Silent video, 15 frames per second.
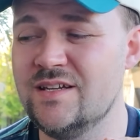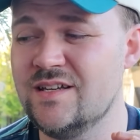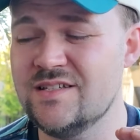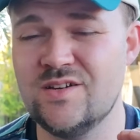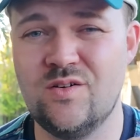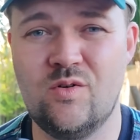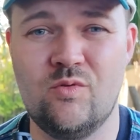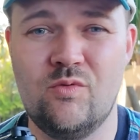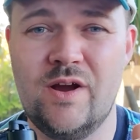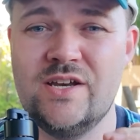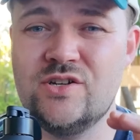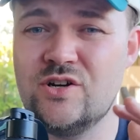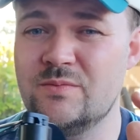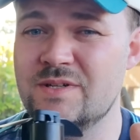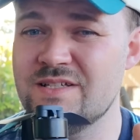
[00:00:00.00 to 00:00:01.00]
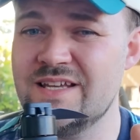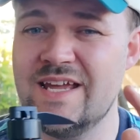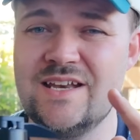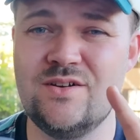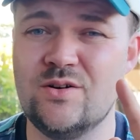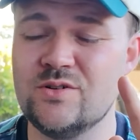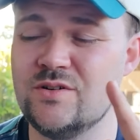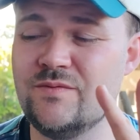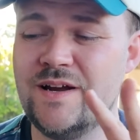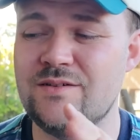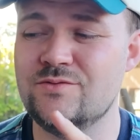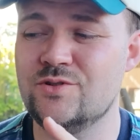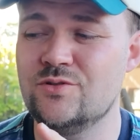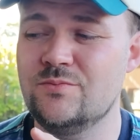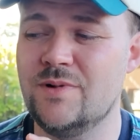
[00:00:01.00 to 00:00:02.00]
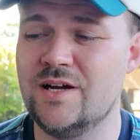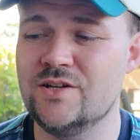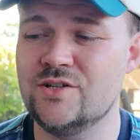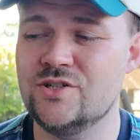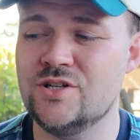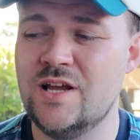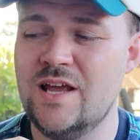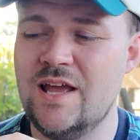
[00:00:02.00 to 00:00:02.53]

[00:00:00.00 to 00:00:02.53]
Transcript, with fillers: It does a great job, doesn't get knocked around too much,